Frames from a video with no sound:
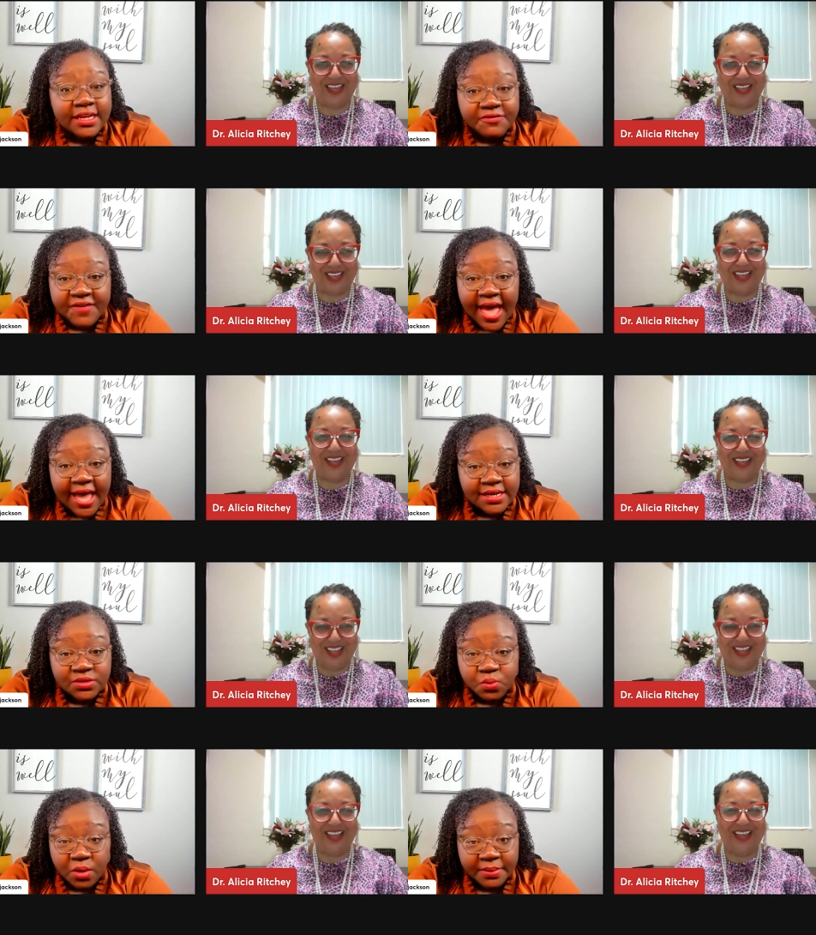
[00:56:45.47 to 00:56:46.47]
Speaker 1: to find this
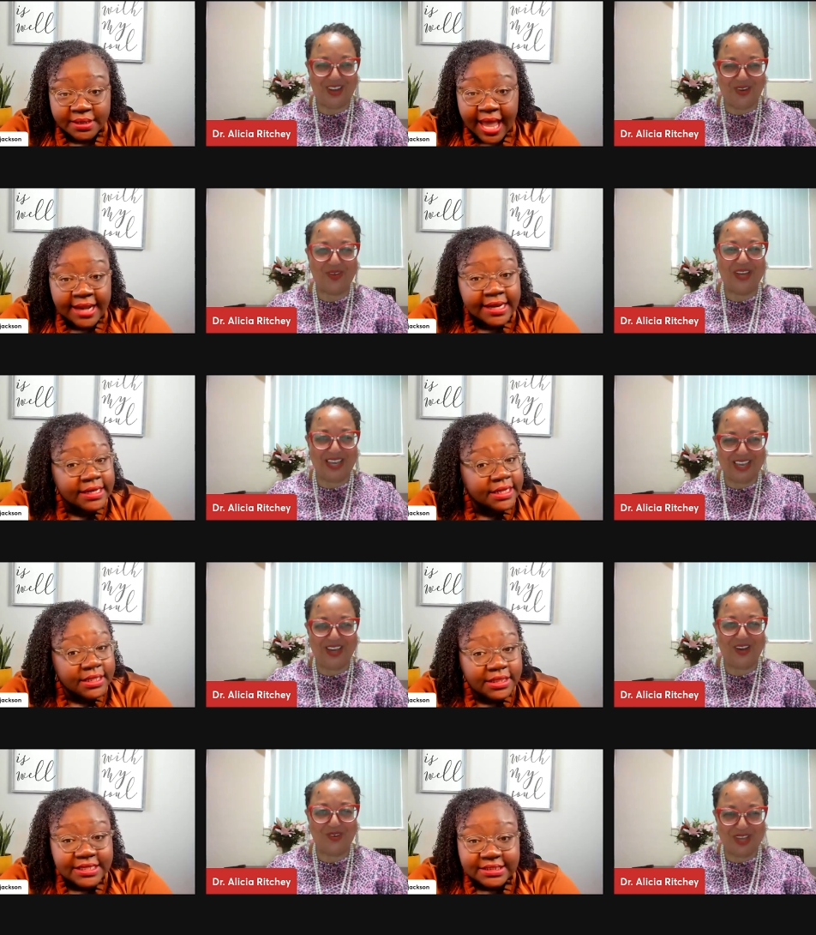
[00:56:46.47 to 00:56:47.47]
woman. Okay. I need to
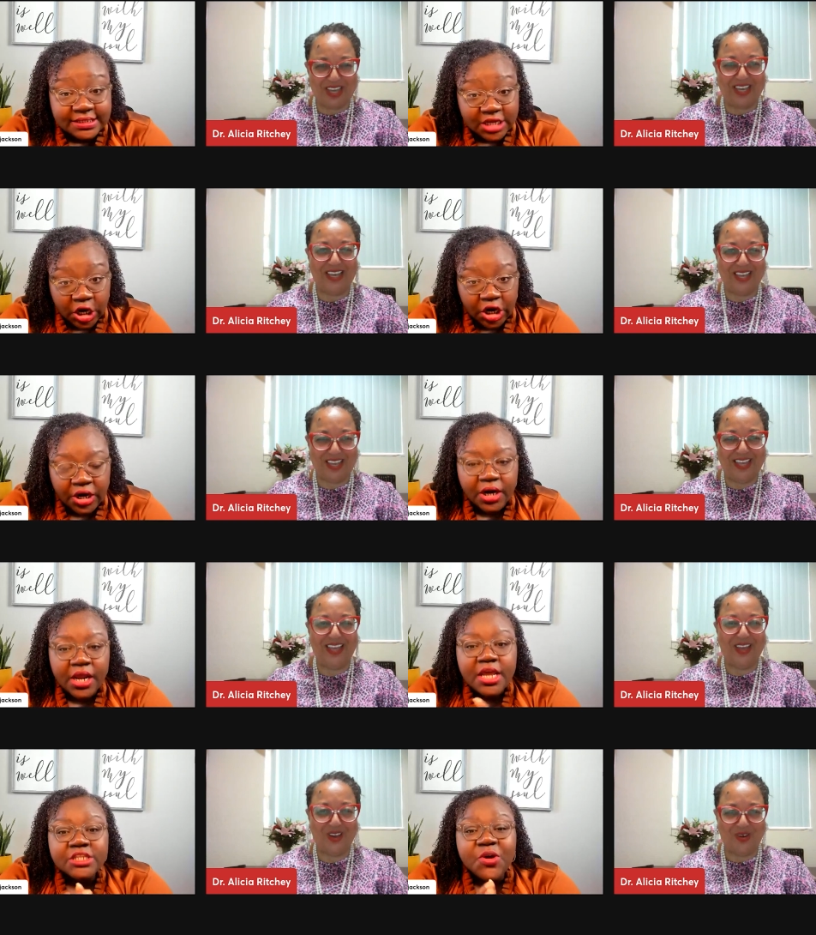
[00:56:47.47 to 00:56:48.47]
listen to her.
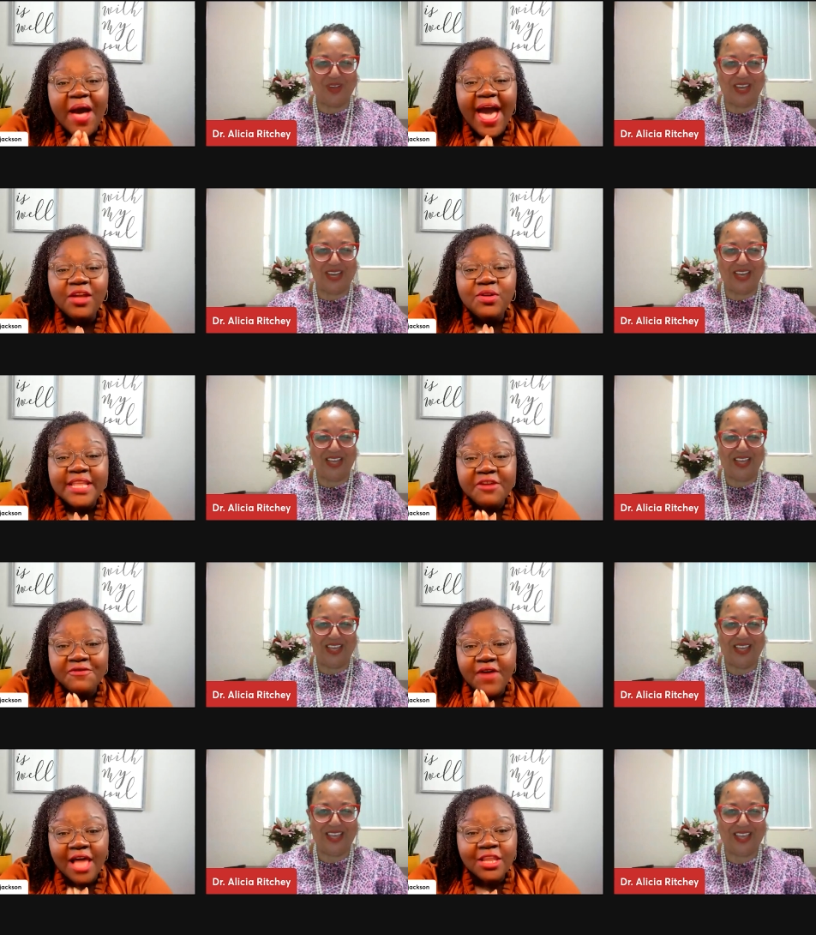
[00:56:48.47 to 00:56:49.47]
So how do they
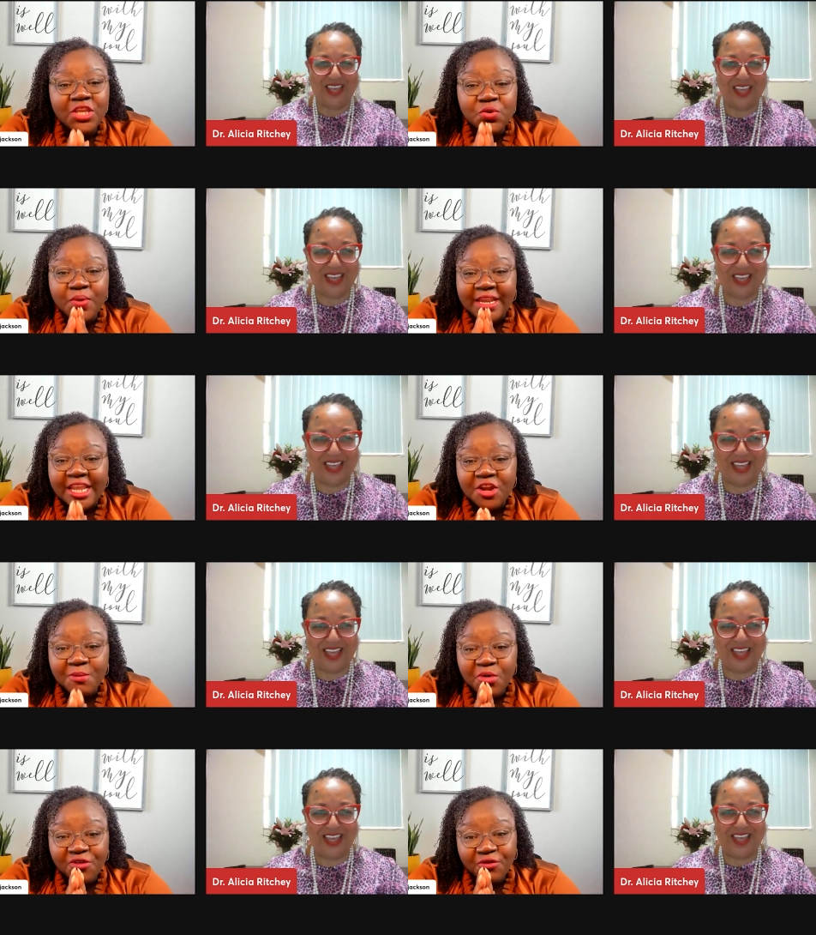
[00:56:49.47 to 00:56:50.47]
follow you and hear
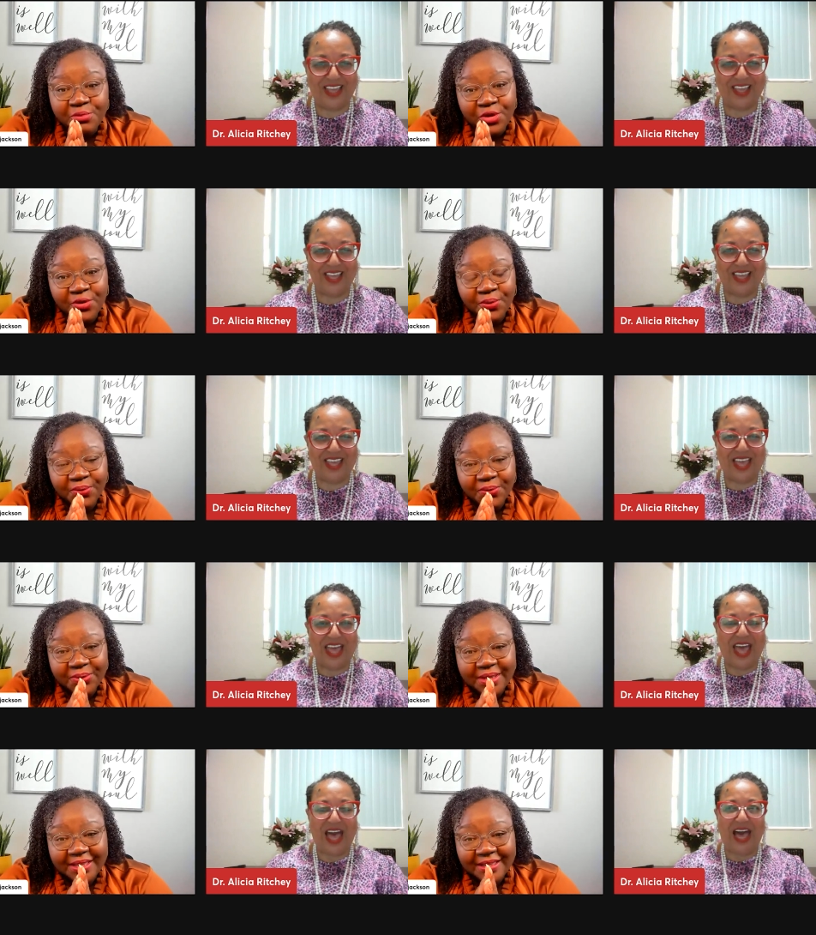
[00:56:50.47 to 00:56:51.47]
more from you?
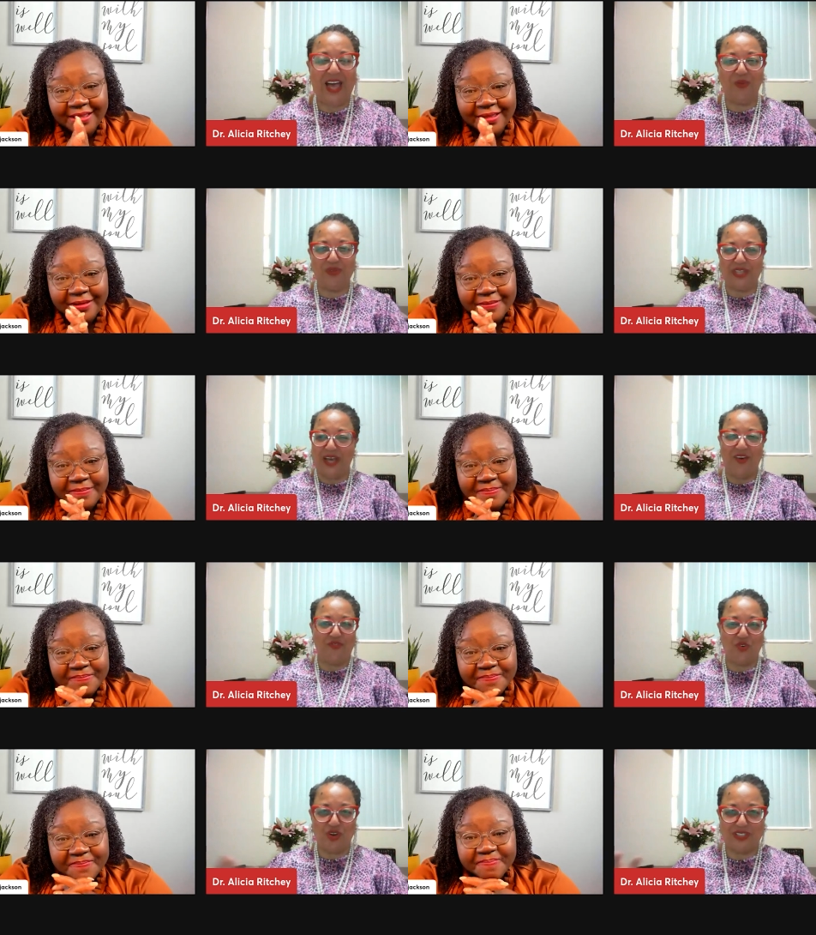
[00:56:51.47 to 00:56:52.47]
Speaker 2: I would, uh, of
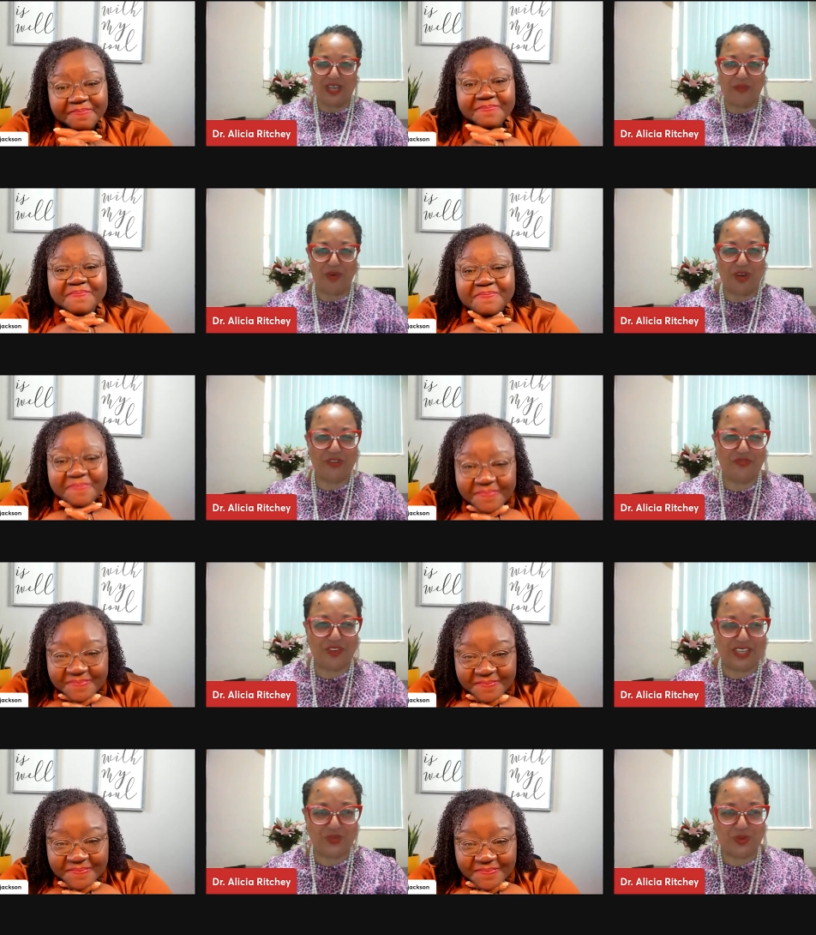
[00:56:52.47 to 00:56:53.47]
course, I'm on
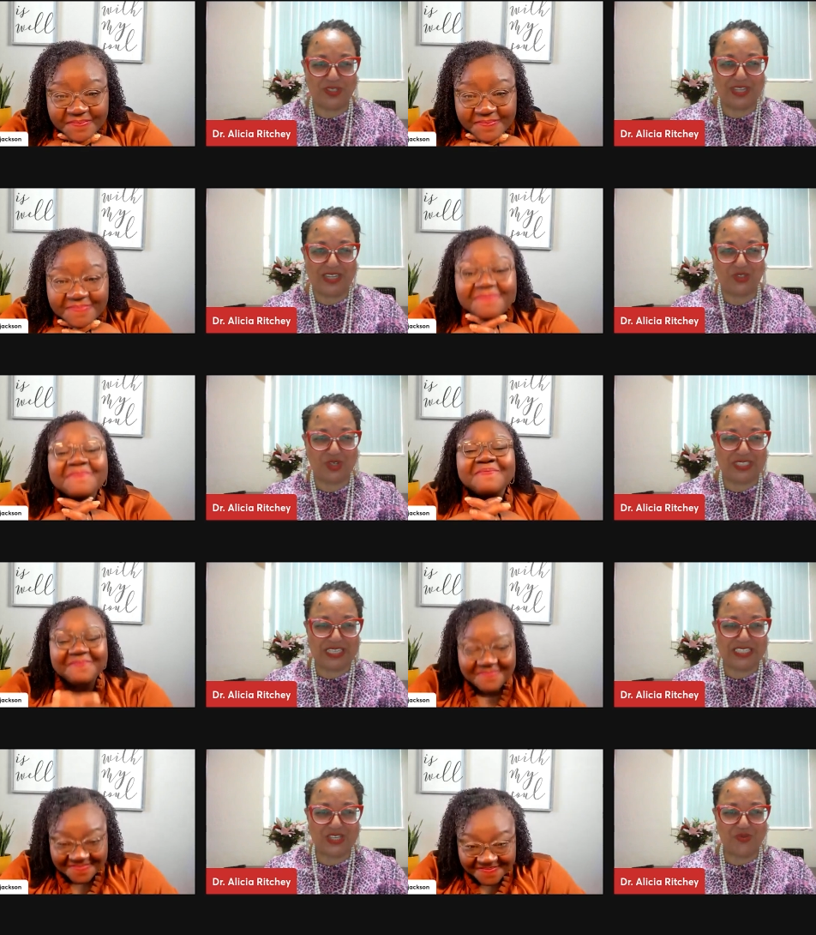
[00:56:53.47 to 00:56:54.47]
Facebook, Dr.
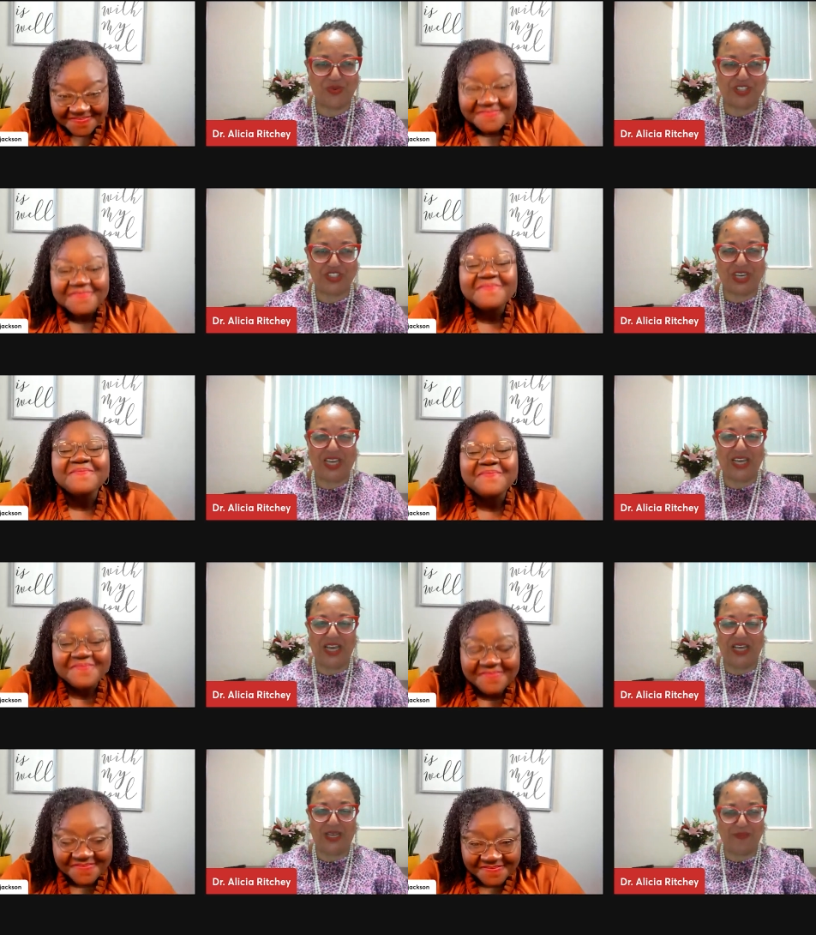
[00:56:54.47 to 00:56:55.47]
Alicia Ritchey,
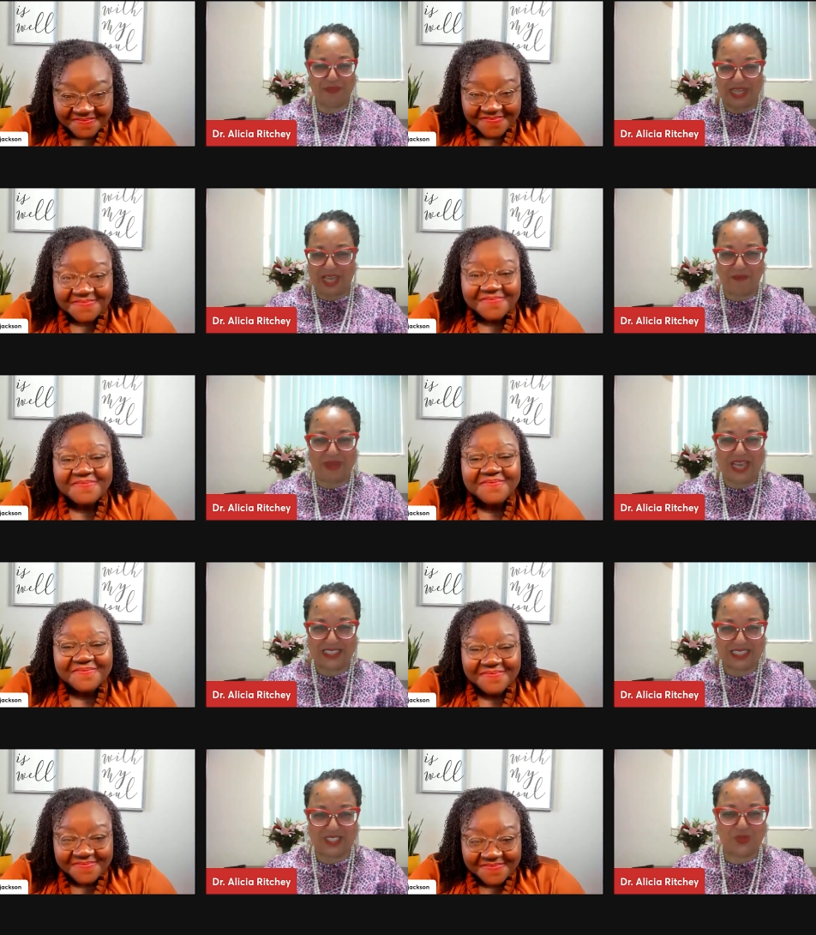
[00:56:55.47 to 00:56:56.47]
uh, name as
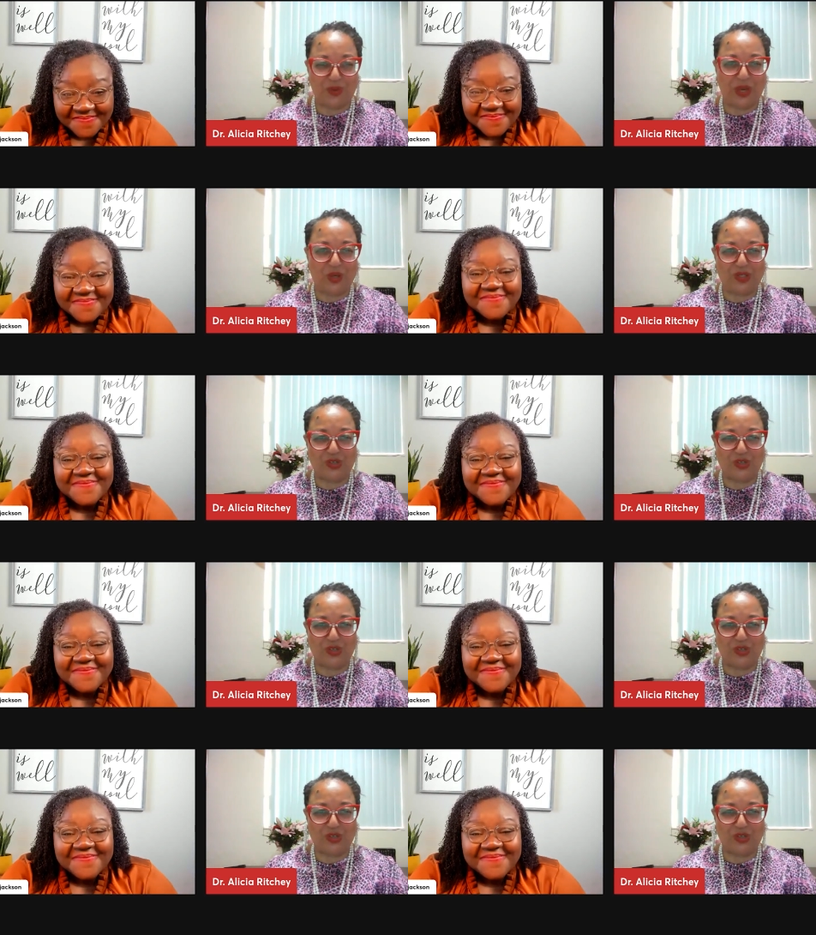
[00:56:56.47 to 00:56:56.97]
it's spelled